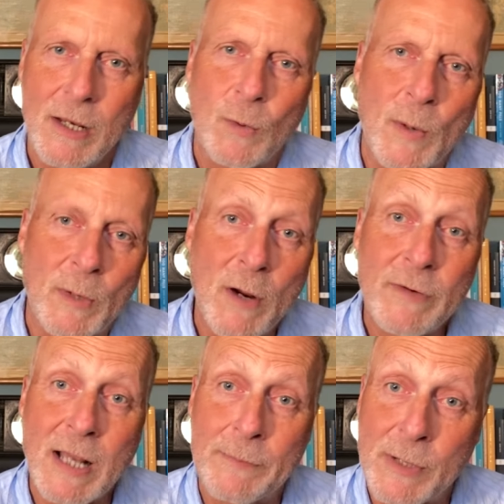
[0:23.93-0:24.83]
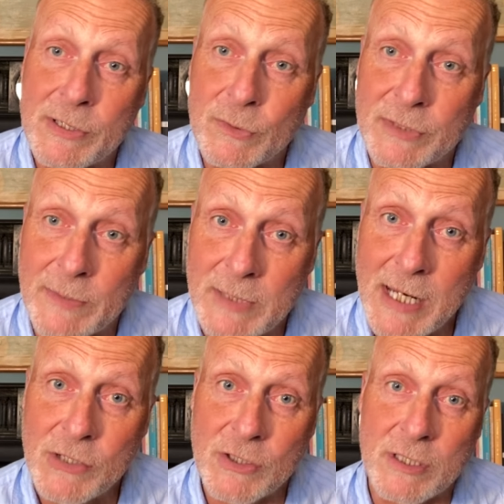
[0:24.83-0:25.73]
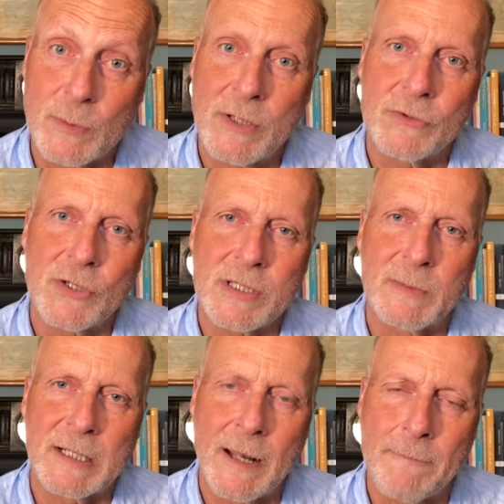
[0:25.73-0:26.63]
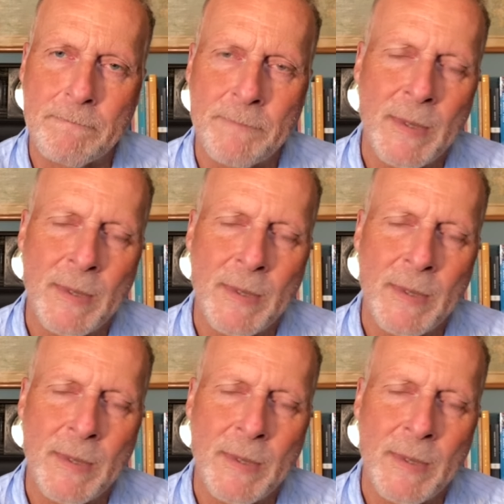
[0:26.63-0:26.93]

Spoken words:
When we overcome personal temptations, we don't just become